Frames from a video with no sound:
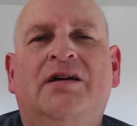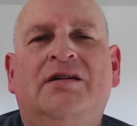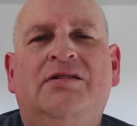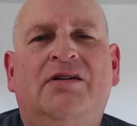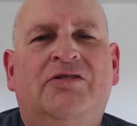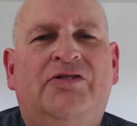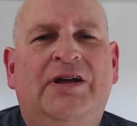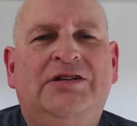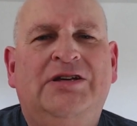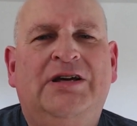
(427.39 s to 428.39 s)
Not a
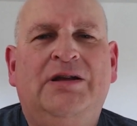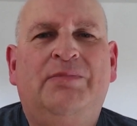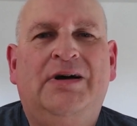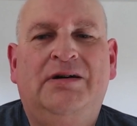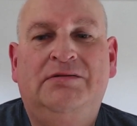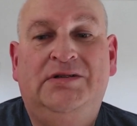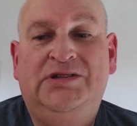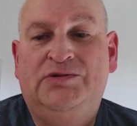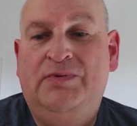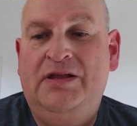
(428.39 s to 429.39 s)
great deal, but
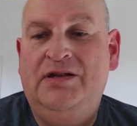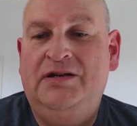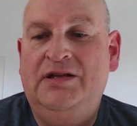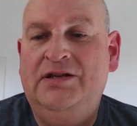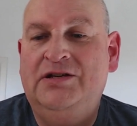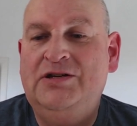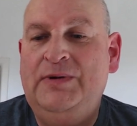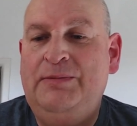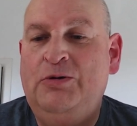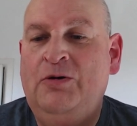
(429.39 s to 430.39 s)
it's better than nothing, to
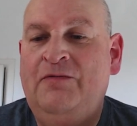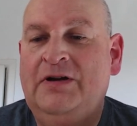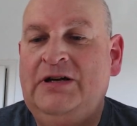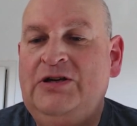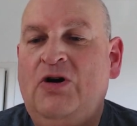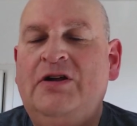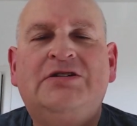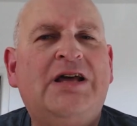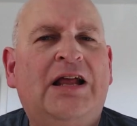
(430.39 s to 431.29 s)
be perfectly honest.